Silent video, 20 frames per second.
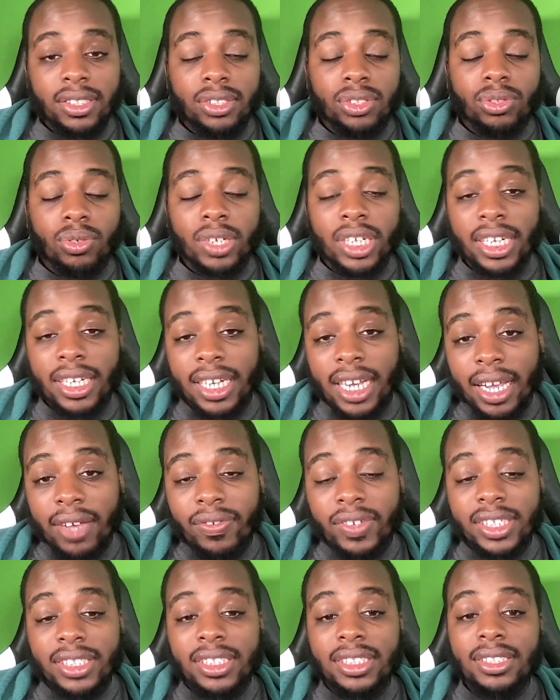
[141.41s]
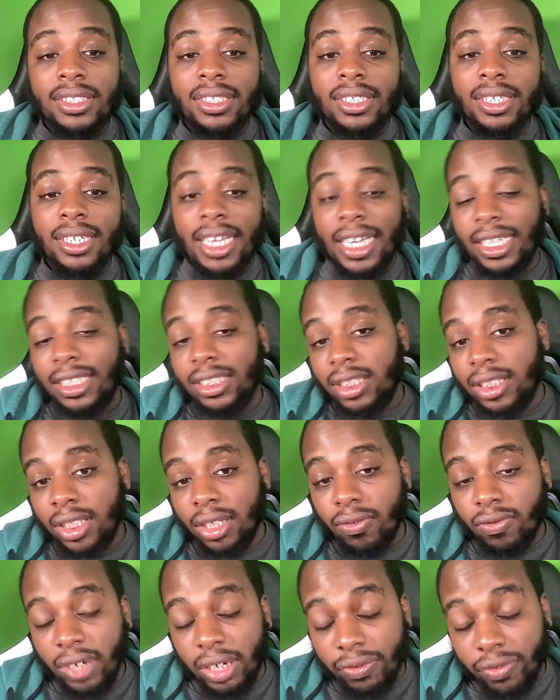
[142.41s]
Jordan Davis is the
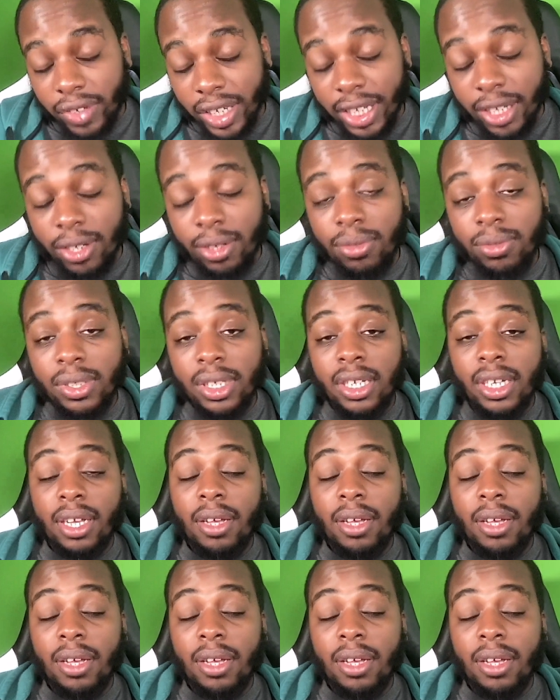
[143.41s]
revealed